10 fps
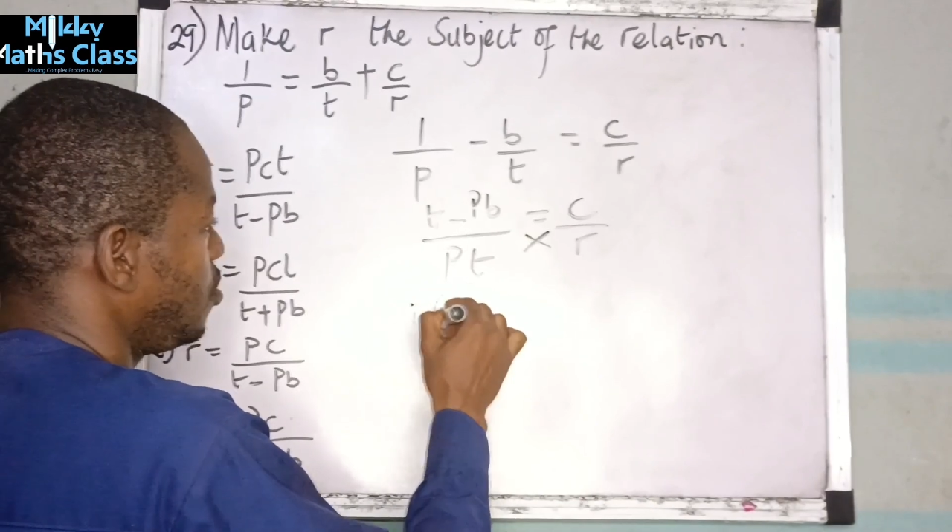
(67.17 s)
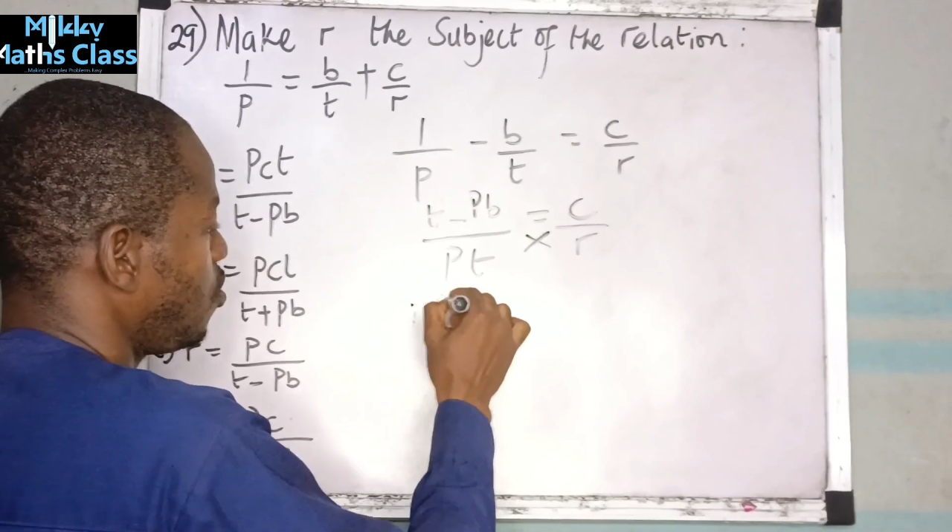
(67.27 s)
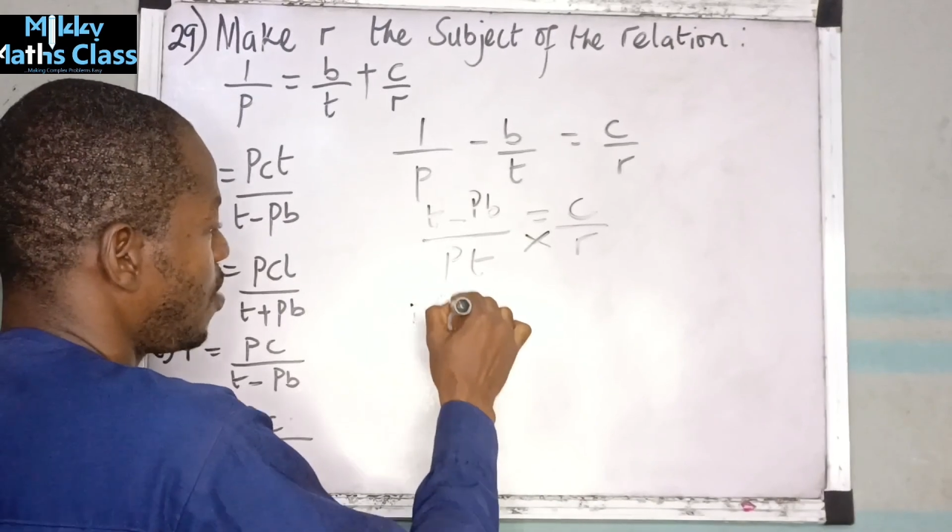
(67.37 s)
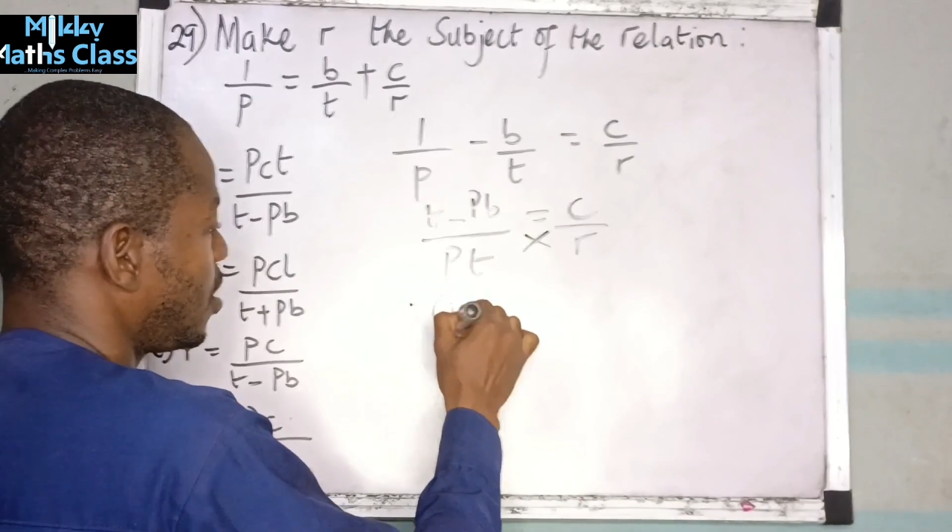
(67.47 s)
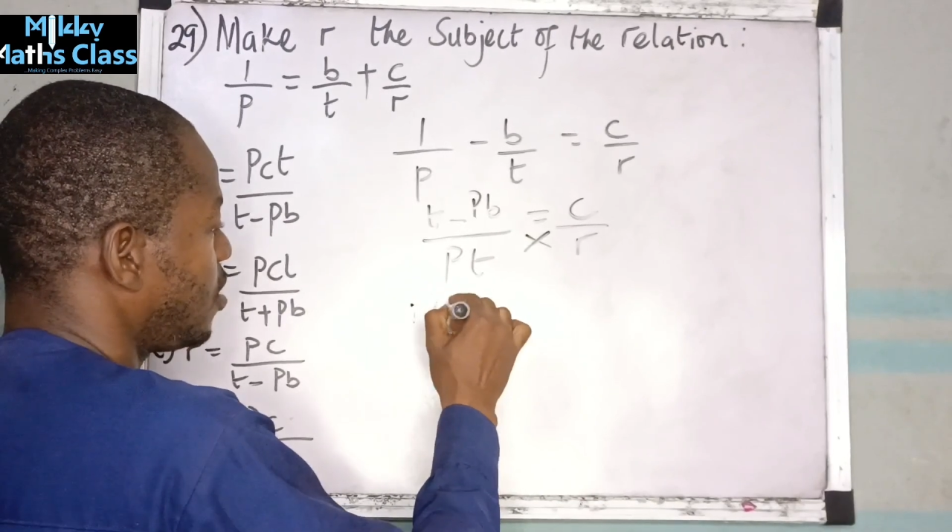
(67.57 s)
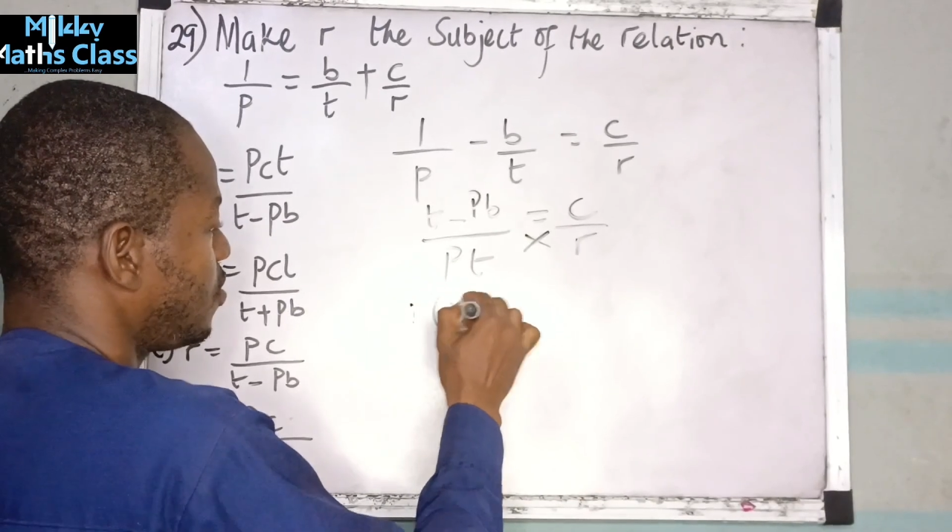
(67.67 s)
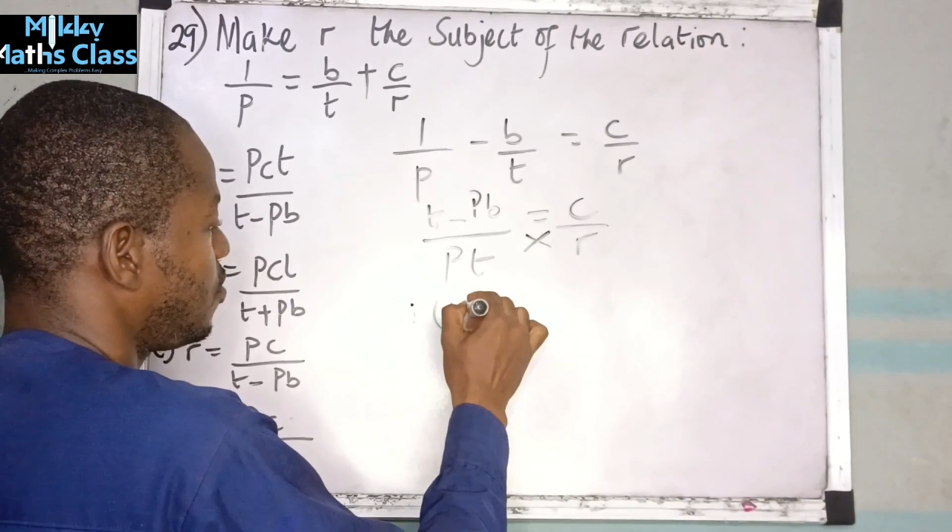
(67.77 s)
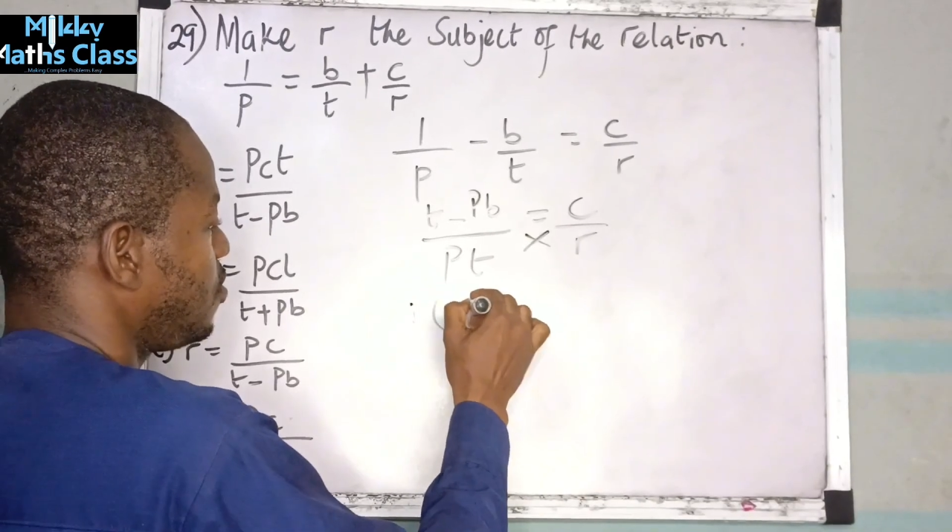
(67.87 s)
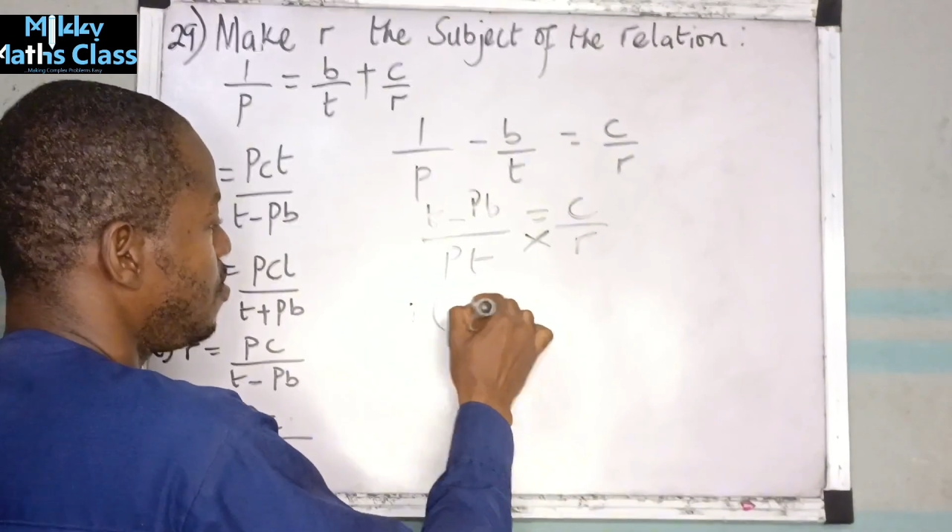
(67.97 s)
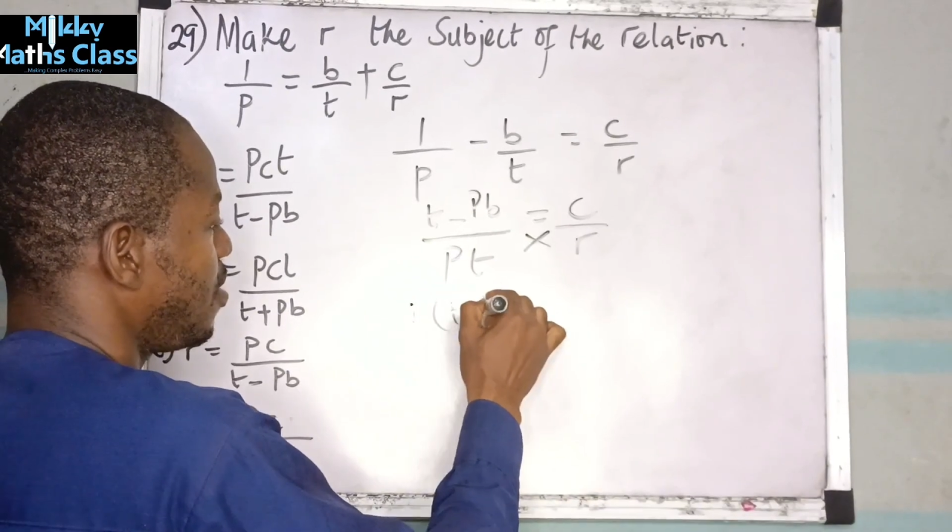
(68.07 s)
R
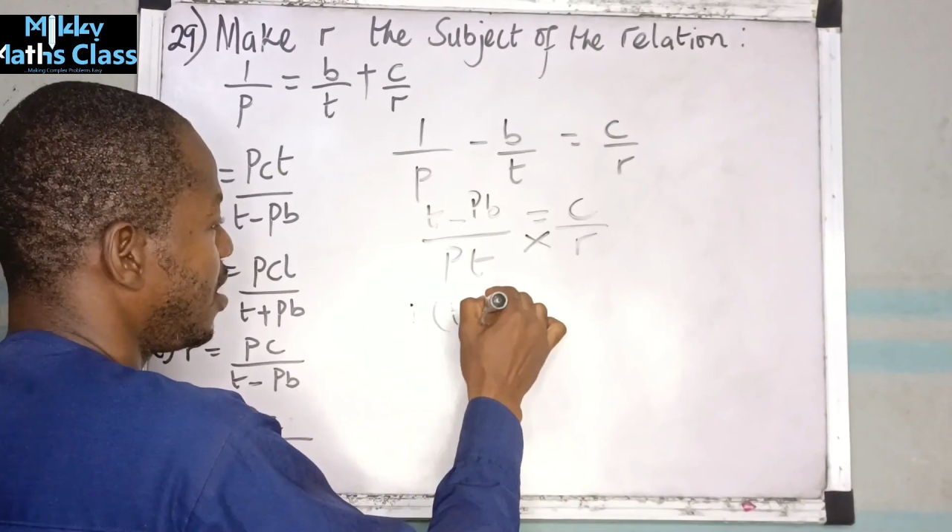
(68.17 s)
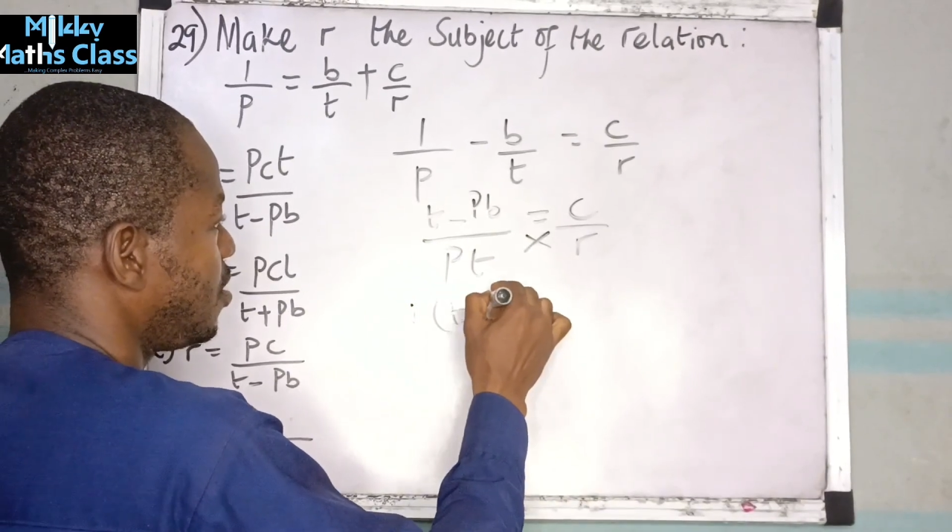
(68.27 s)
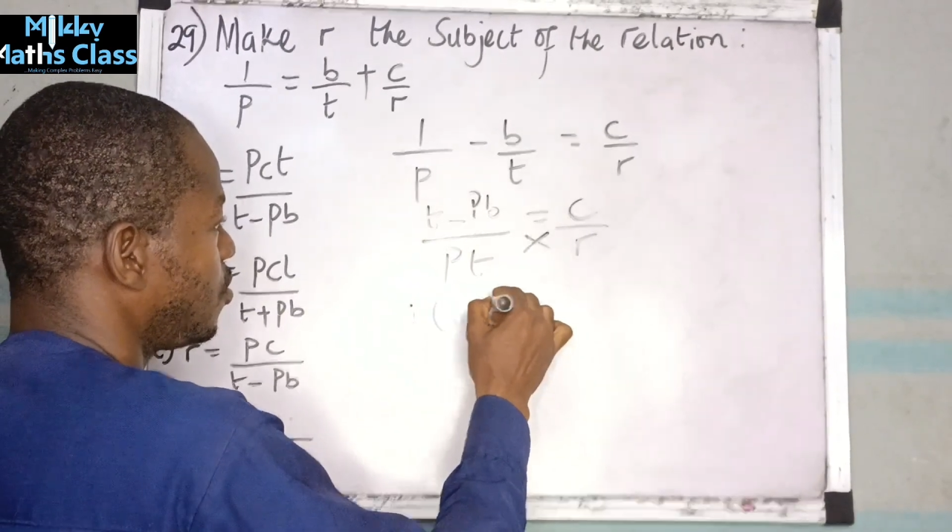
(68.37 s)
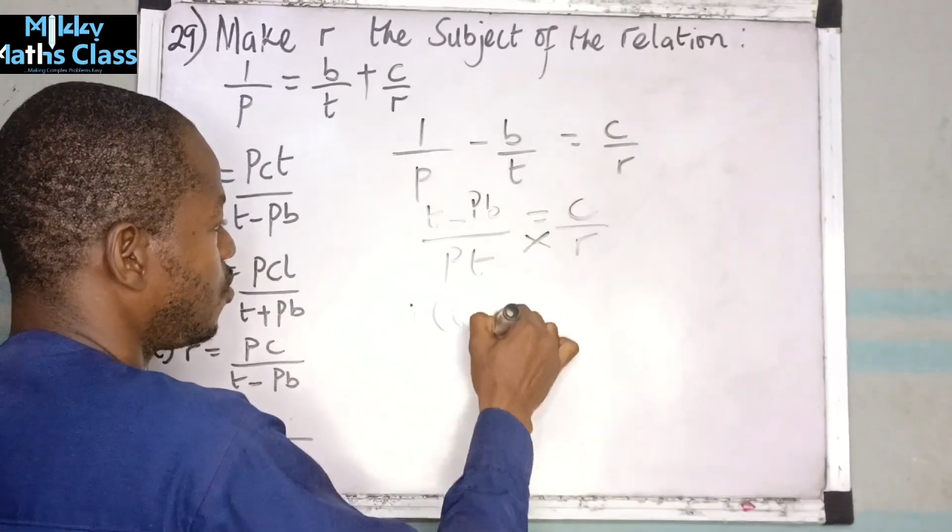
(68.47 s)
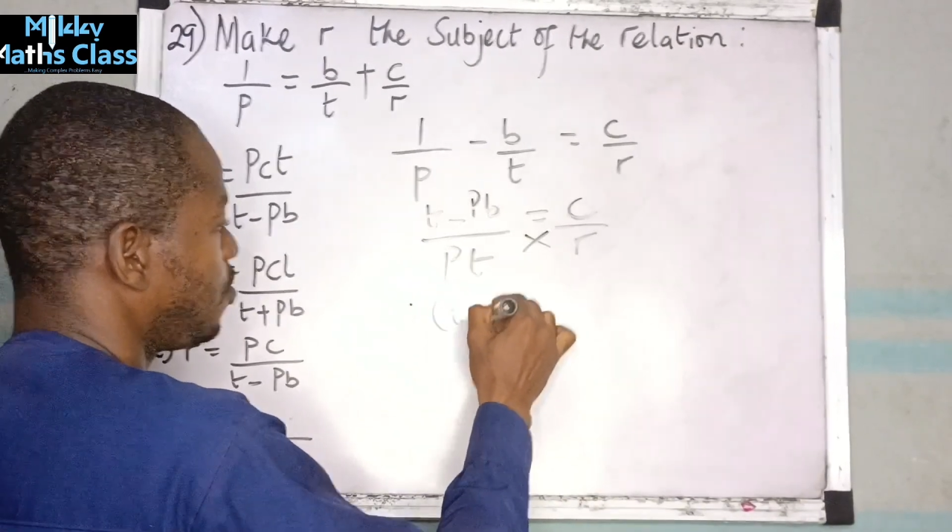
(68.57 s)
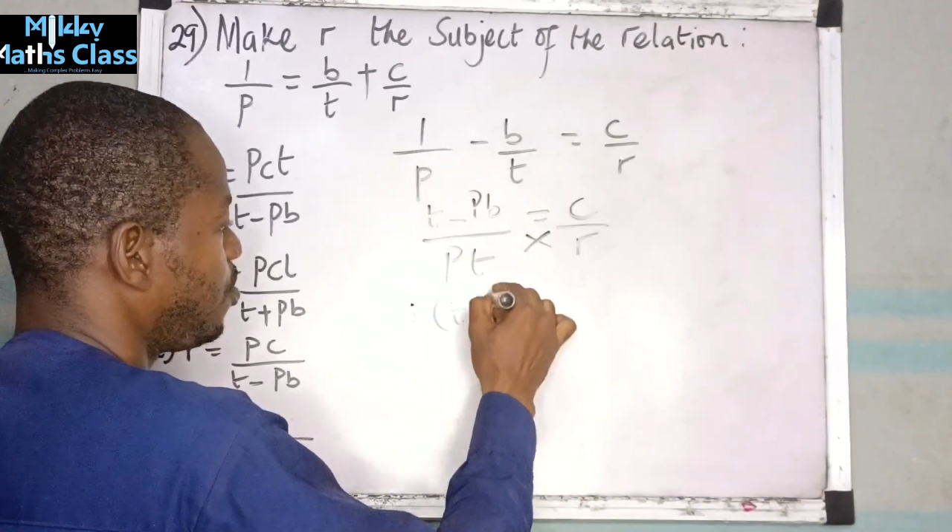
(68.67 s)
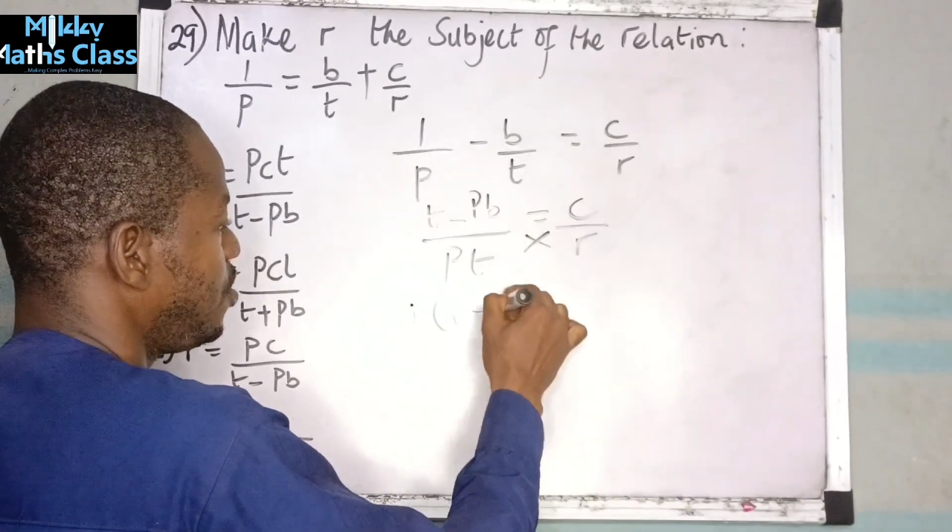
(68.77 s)
into bracket T